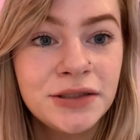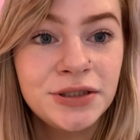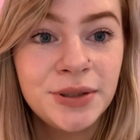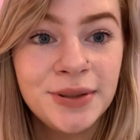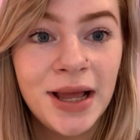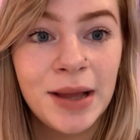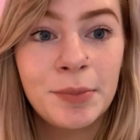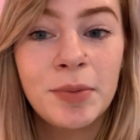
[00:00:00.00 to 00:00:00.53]
So
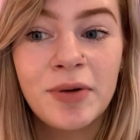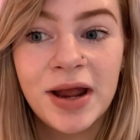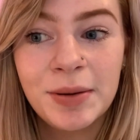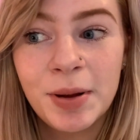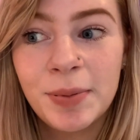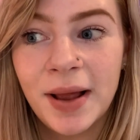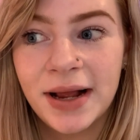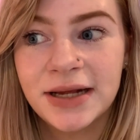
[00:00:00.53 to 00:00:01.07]
yeah, I'm upgrading
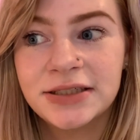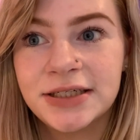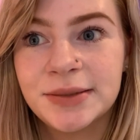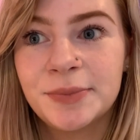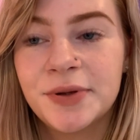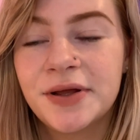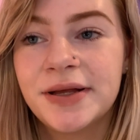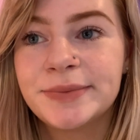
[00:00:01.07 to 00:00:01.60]
my
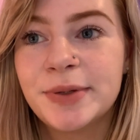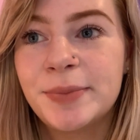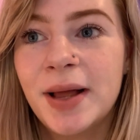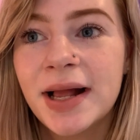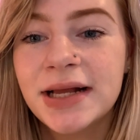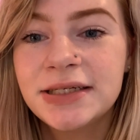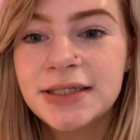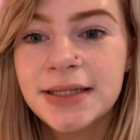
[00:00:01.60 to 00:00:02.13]
packaging because my
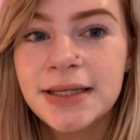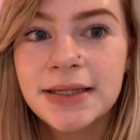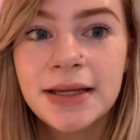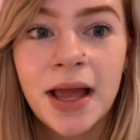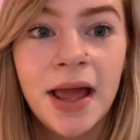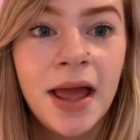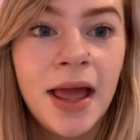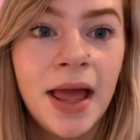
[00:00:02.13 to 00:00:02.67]

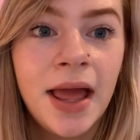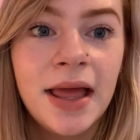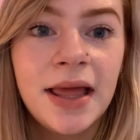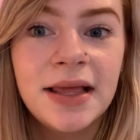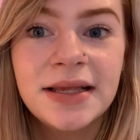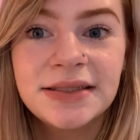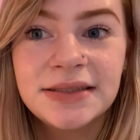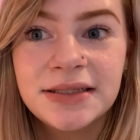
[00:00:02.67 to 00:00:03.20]
packaging
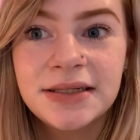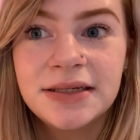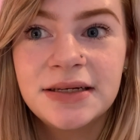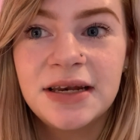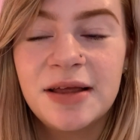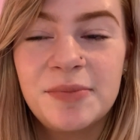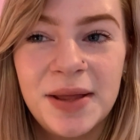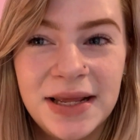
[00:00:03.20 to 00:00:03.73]

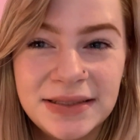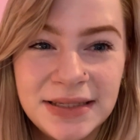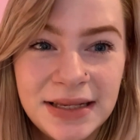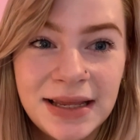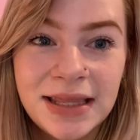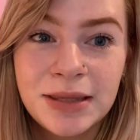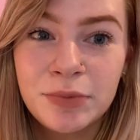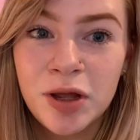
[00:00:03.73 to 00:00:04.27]
isn't
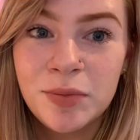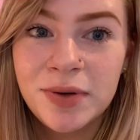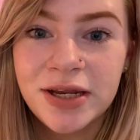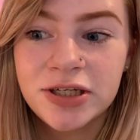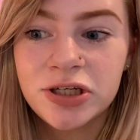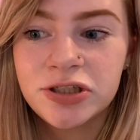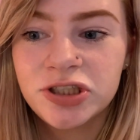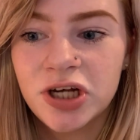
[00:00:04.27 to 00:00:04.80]
amazing at the moment.
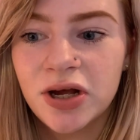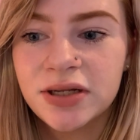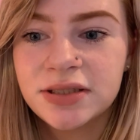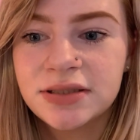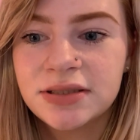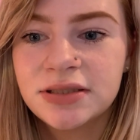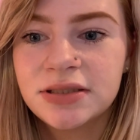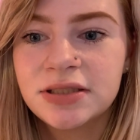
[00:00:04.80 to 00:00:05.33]
It's
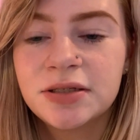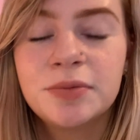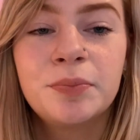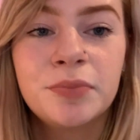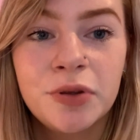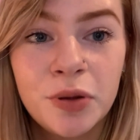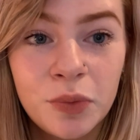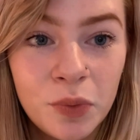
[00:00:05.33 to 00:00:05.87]
just
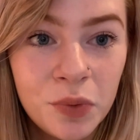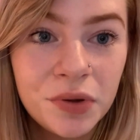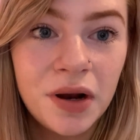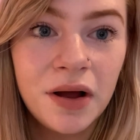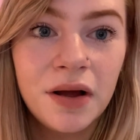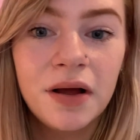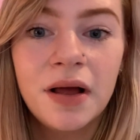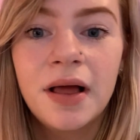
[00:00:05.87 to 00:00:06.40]
the
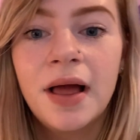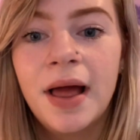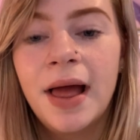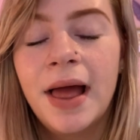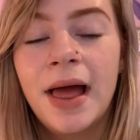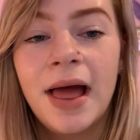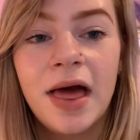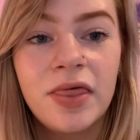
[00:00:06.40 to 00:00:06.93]
order,
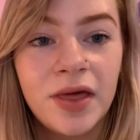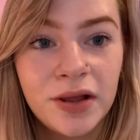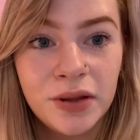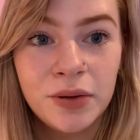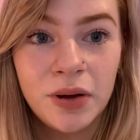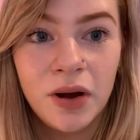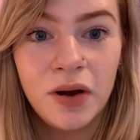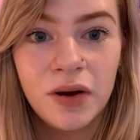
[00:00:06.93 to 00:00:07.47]
a
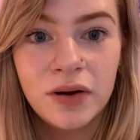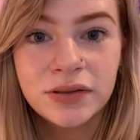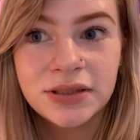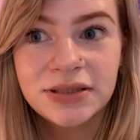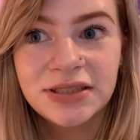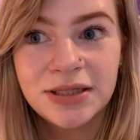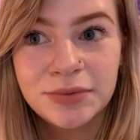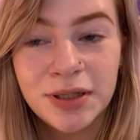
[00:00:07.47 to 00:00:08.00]
thank you card,
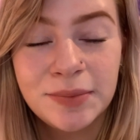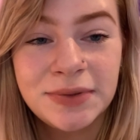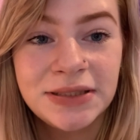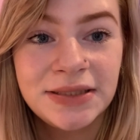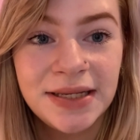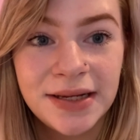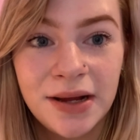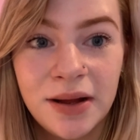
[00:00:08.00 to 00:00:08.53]
sometimes a
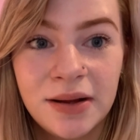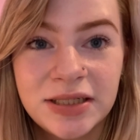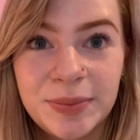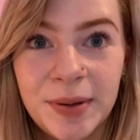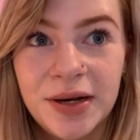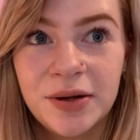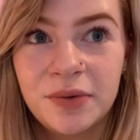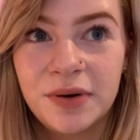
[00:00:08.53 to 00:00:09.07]
sticker
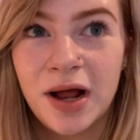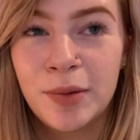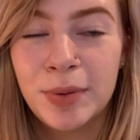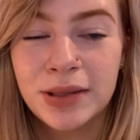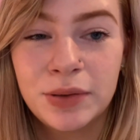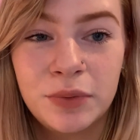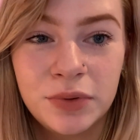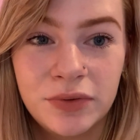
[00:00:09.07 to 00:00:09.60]
depending on how
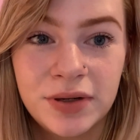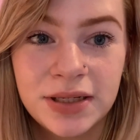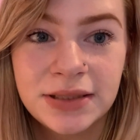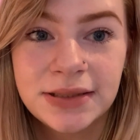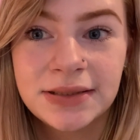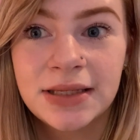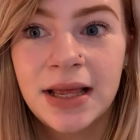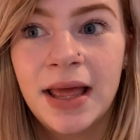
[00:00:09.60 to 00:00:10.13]
big the order
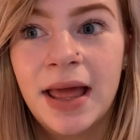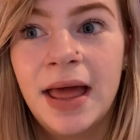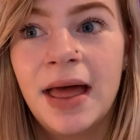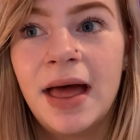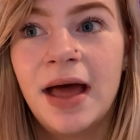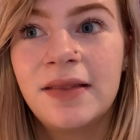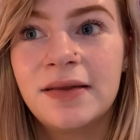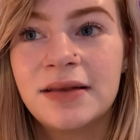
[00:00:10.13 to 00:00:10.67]
is,
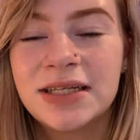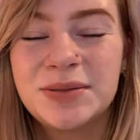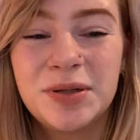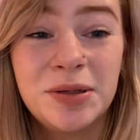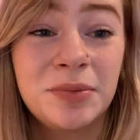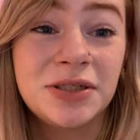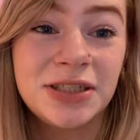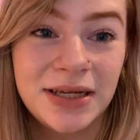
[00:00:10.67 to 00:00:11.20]
and then that's
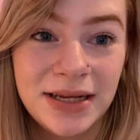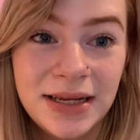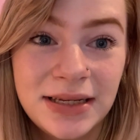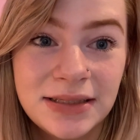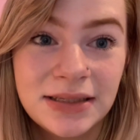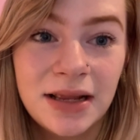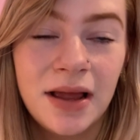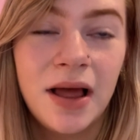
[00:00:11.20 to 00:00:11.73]
pretty much
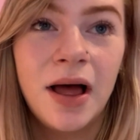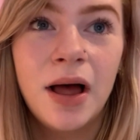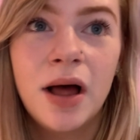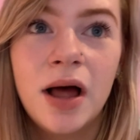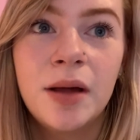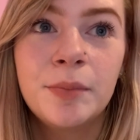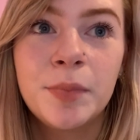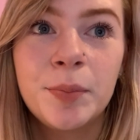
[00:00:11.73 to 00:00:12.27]
it. But
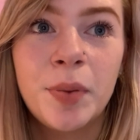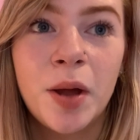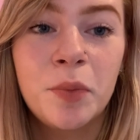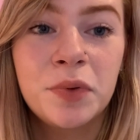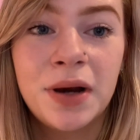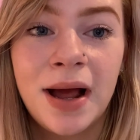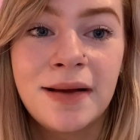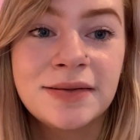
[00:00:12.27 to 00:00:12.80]
I
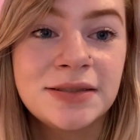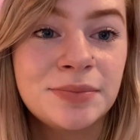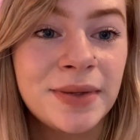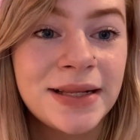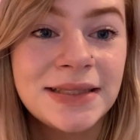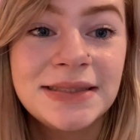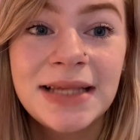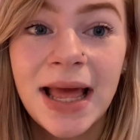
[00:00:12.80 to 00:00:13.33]
want to have some
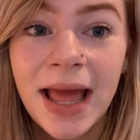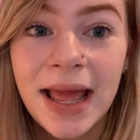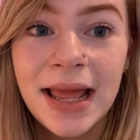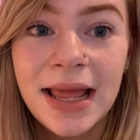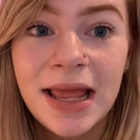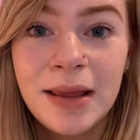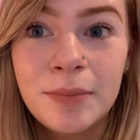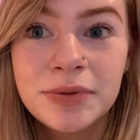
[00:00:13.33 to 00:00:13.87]
like
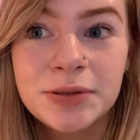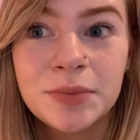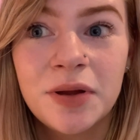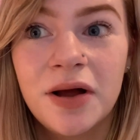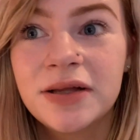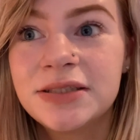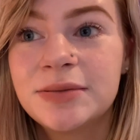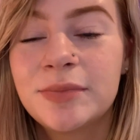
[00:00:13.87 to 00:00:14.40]
tape, some
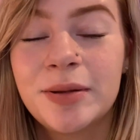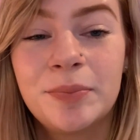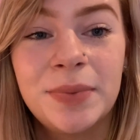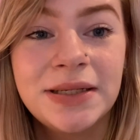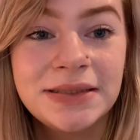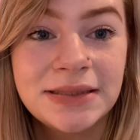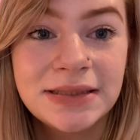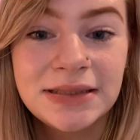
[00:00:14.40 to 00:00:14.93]
custom like
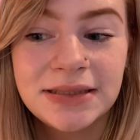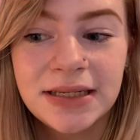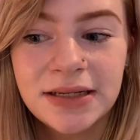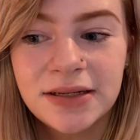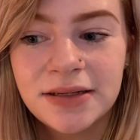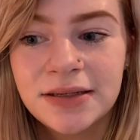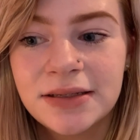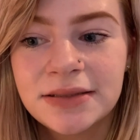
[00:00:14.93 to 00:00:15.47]
business
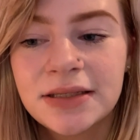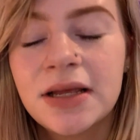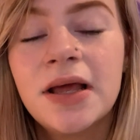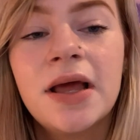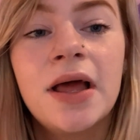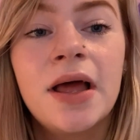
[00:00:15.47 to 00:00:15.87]
stickers,